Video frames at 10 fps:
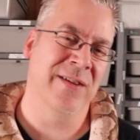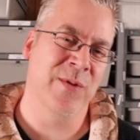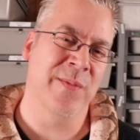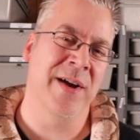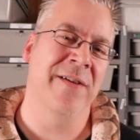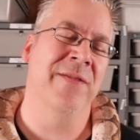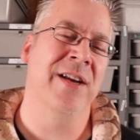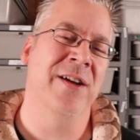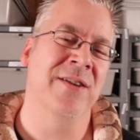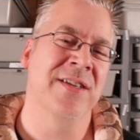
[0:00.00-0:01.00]
one of my
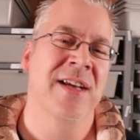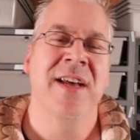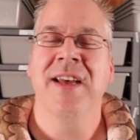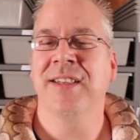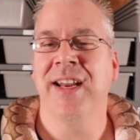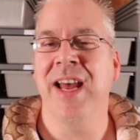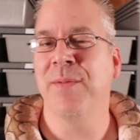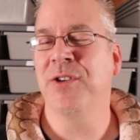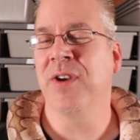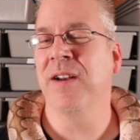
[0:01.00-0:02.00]
videos. I said, hey,
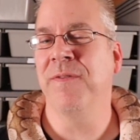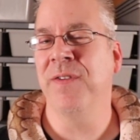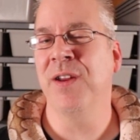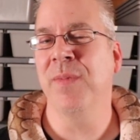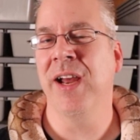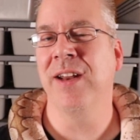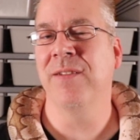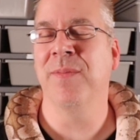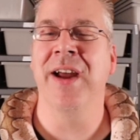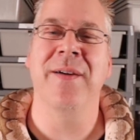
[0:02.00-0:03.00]
I've been trying to feed my
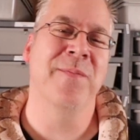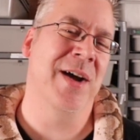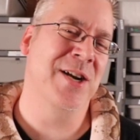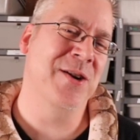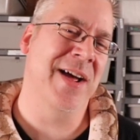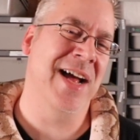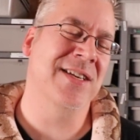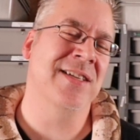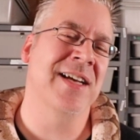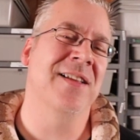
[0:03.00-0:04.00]
new
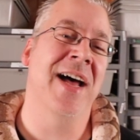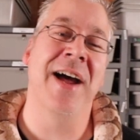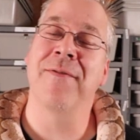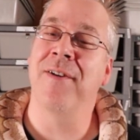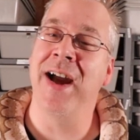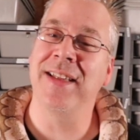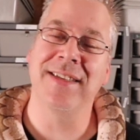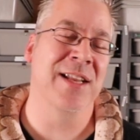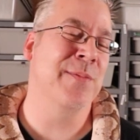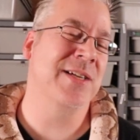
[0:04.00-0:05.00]
hatchling live
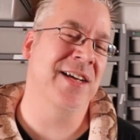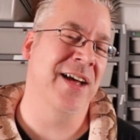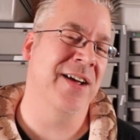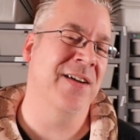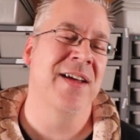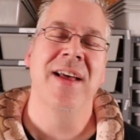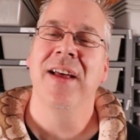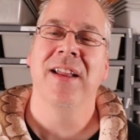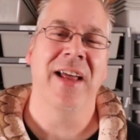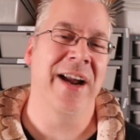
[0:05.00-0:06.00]
rats, and let me tell you,
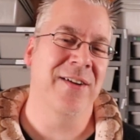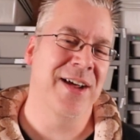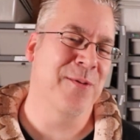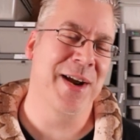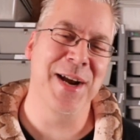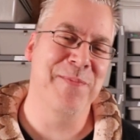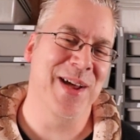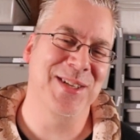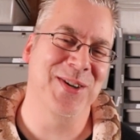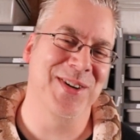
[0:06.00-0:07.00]
I don't care what any
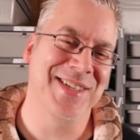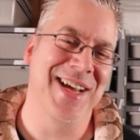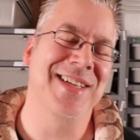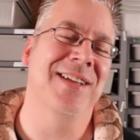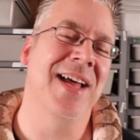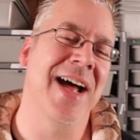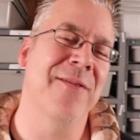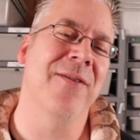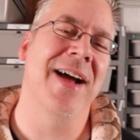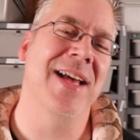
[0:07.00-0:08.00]
pet store says,
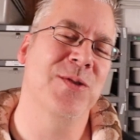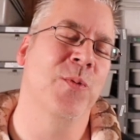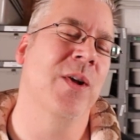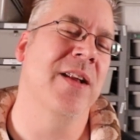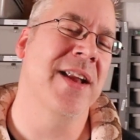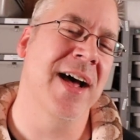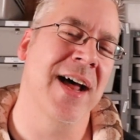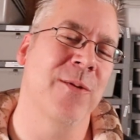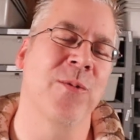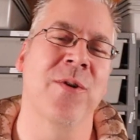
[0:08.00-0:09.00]
live rats will
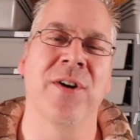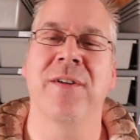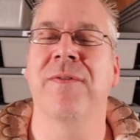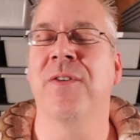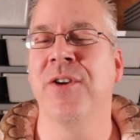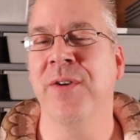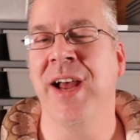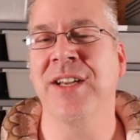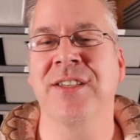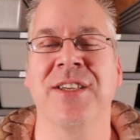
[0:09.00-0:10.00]
not work for new
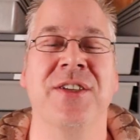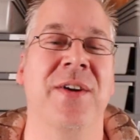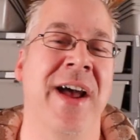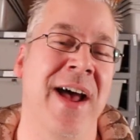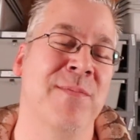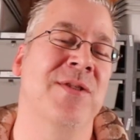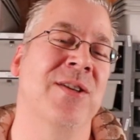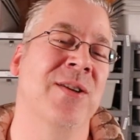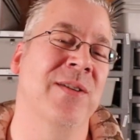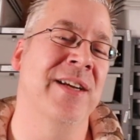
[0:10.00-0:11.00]
hatchlings. You
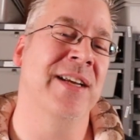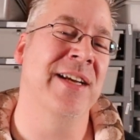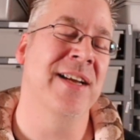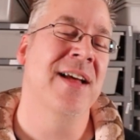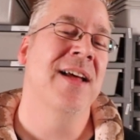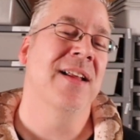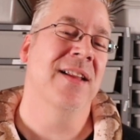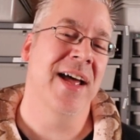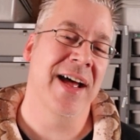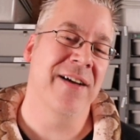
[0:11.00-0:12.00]
absolutely need
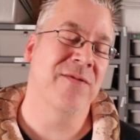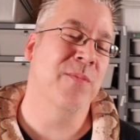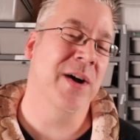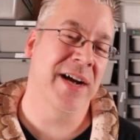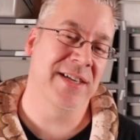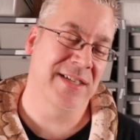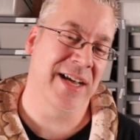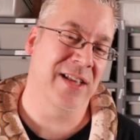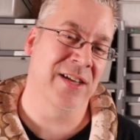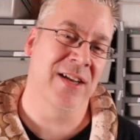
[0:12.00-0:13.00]
live mice,
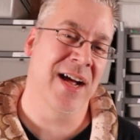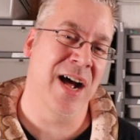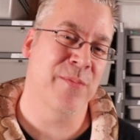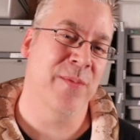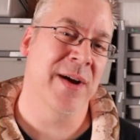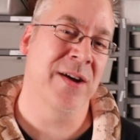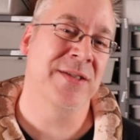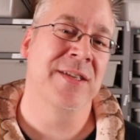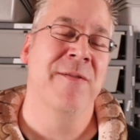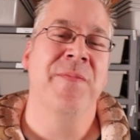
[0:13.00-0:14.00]
like a little hopper mouse.